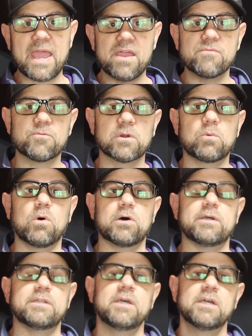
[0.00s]

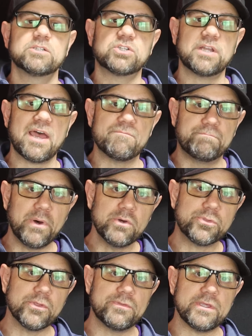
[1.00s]
Everyone should have
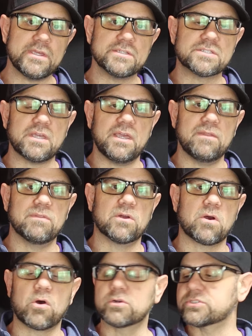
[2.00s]
both of these in
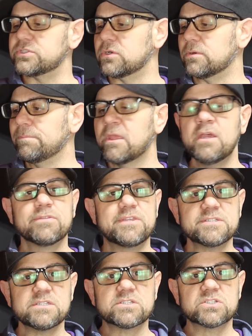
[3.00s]
their arsenal.
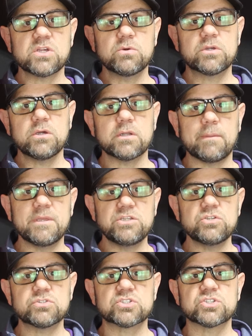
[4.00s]
This is so good. I mean,
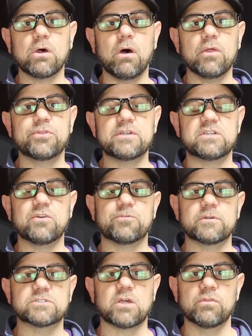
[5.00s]
you saw the
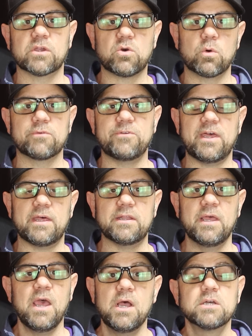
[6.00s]
difference on the
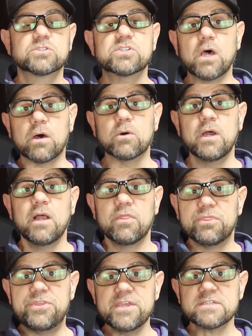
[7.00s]
Corvette. So
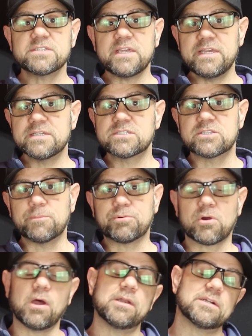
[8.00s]
this is the
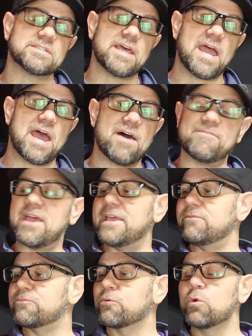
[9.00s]
product to have,
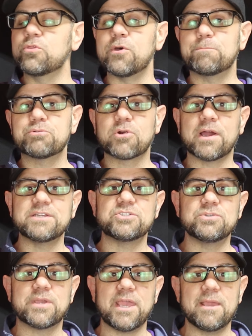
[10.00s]
and for the
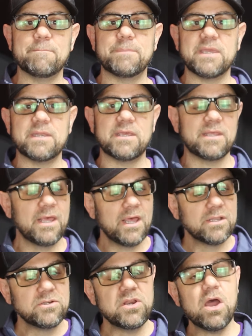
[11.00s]
price, you can't beat it.
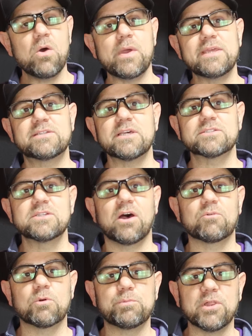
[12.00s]
No, it does
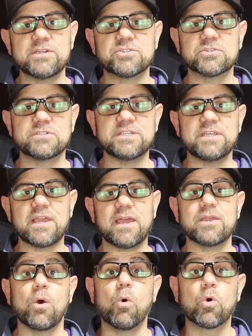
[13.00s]
not replace your
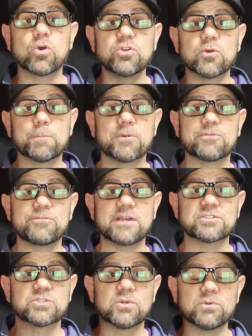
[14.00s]
DA or your
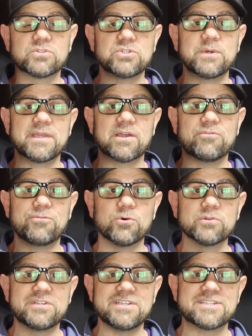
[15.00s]
professional doing a
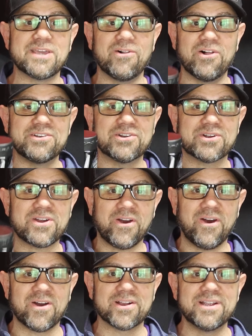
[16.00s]
full detail on your
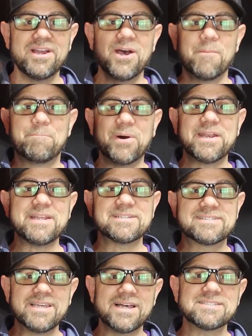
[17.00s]
car, but
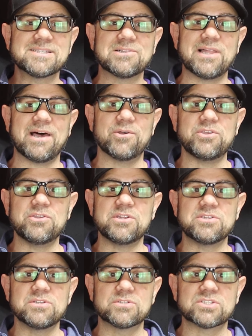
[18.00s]
it does allow you
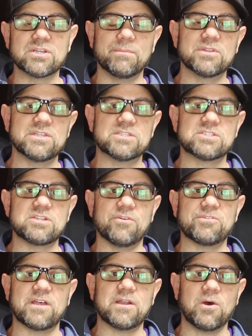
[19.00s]
to do some of this
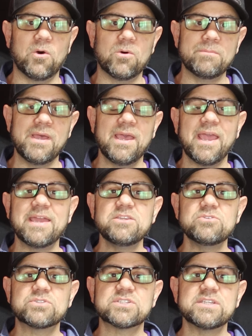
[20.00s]
stuff at home,
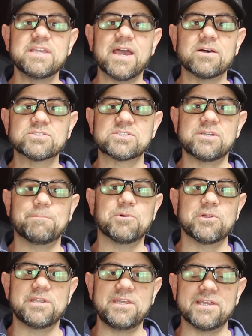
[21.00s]
and you see how
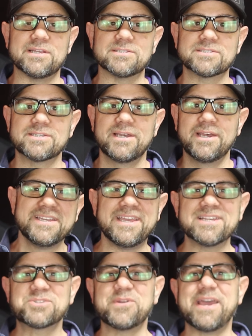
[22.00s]
simple it is.
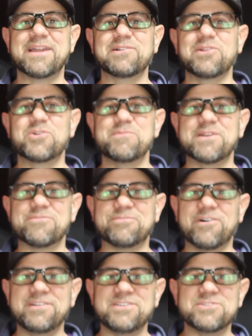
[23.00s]
Yes, we had a little bit of
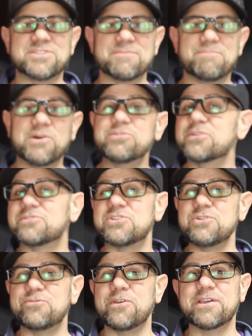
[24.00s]
fun using both the
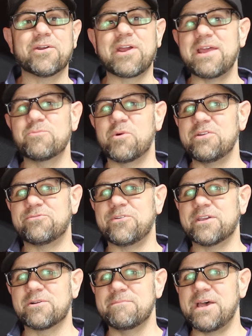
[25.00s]
2-finger and
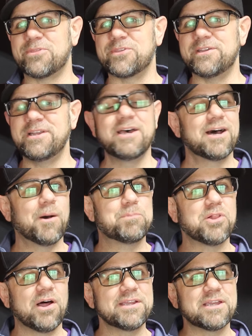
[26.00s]
1-finger method,
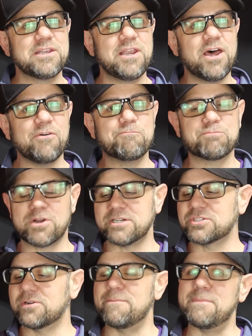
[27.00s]
applying enough
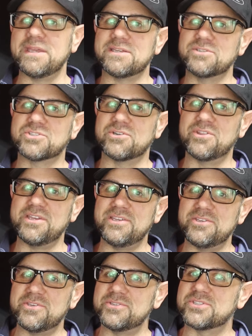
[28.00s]
pressure and making sure that
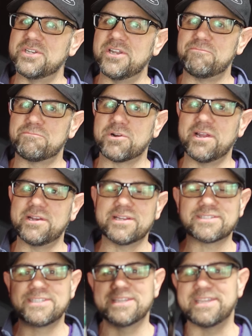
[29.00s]
you use enough
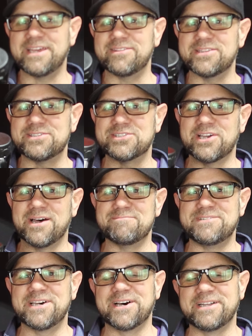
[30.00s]
product to get the
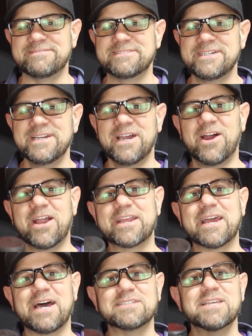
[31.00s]
job done. All right,
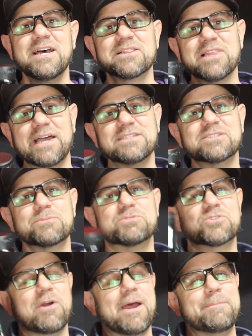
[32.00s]
guys, like,
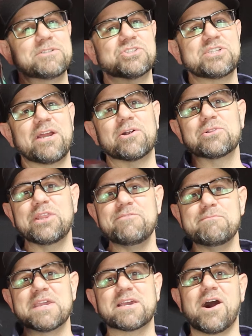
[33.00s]
subscribe, and share.
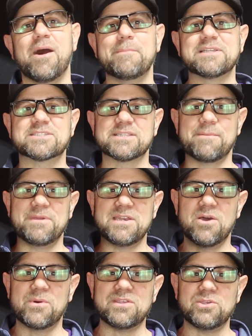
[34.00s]
Leave me comments. Let me
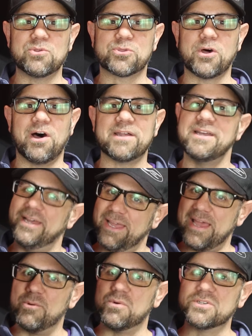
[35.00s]
know what you thought,
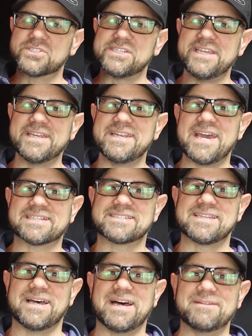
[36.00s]
and we'll see you
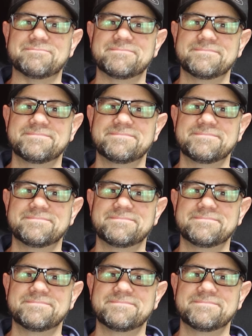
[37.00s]
next time.